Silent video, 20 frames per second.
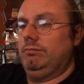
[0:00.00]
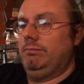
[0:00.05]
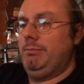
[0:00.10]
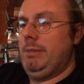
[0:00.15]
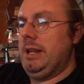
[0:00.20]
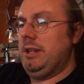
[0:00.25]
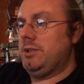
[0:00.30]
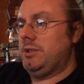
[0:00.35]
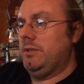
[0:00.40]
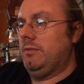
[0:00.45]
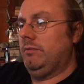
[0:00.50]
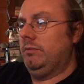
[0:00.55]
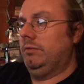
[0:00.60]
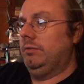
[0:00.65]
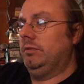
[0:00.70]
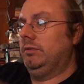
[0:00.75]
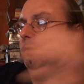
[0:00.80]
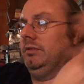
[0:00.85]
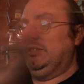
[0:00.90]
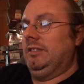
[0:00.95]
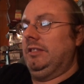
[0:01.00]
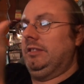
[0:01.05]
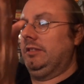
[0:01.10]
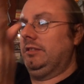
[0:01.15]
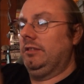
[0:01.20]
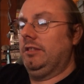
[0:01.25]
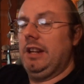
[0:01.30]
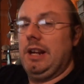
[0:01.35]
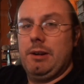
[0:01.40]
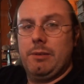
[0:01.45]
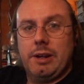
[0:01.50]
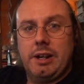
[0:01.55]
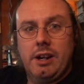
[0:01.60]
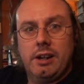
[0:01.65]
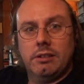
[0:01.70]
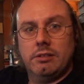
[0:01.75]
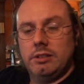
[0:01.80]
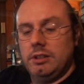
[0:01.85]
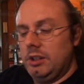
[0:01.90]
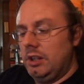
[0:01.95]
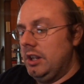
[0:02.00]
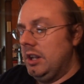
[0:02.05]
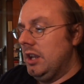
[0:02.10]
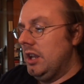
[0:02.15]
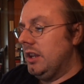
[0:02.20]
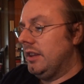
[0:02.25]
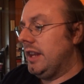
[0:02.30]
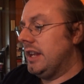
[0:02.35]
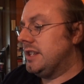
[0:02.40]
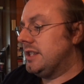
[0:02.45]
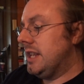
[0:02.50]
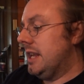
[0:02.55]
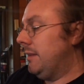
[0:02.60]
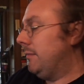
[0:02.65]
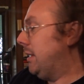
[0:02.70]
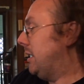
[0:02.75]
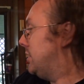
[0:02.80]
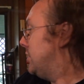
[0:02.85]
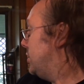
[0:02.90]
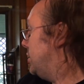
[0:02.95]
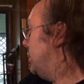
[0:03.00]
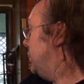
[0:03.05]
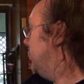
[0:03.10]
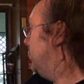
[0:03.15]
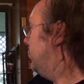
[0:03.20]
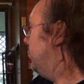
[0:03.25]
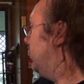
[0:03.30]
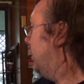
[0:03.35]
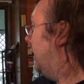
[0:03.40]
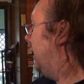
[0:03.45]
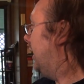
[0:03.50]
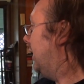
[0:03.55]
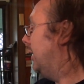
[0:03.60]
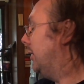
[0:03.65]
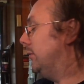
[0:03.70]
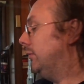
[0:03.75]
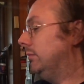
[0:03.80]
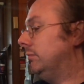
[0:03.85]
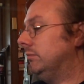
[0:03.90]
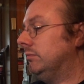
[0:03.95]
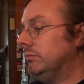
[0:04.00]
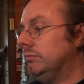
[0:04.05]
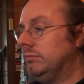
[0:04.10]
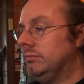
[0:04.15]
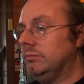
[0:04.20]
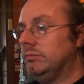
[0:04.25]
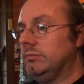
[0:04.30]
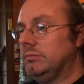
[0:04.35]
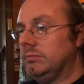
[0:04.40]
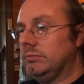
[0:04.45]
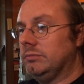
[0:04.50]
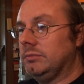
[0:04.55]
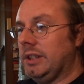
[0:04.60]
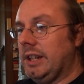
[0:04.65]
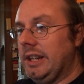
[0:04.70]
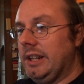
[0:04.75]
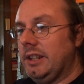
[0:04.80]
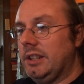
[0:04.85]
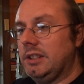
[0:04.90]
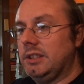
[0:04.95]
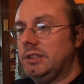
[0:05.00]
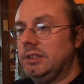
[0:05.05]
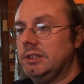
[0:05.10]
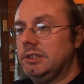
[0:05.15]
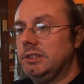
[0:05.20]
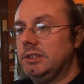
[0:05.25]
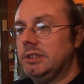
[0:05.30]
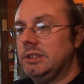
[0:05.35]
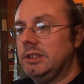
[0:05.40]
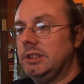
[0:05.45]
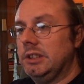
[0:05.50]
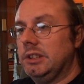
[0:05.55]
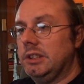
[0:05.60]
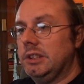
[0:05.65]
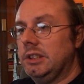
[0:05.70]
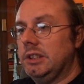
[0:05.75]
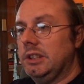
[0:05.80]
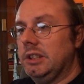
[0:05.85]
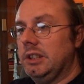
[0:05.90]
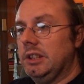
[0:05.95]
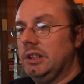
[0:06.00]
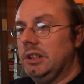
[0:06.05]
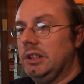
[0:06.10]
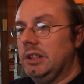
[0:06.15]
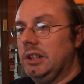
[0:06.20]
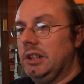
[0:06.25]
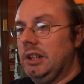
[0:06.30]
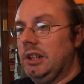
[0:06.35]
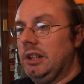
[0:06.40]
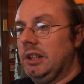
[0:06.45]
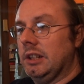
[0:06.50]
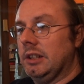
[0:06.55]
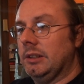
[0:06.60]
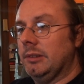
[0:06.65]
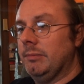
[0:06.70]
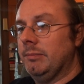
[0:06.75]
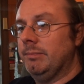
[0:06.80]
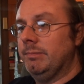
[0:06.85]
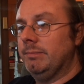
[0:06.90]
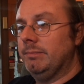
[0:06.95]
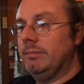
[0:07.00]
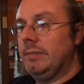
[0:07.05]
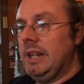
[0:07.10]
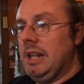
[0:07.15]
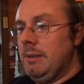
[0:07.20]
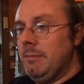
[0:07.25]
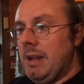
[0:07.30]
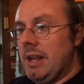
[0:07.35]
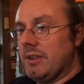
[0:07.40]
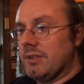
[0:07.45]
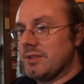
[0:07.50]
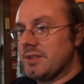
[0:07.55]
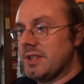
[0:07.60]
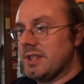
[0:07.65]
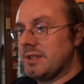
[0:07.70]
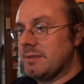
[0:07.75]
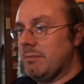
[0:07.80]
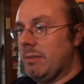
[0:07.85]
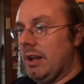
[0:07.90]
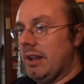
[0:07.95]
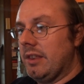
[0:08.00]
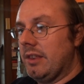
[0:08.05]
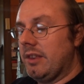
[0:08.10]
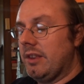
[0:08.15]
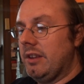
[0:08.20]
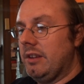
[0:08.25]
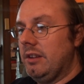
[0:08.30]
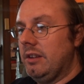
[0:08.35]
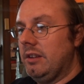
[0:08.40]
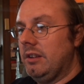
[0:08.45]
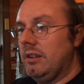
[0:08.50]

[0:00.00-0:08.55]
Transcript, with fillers: bit, there we go. They sent me two, um, like, um, emails this month.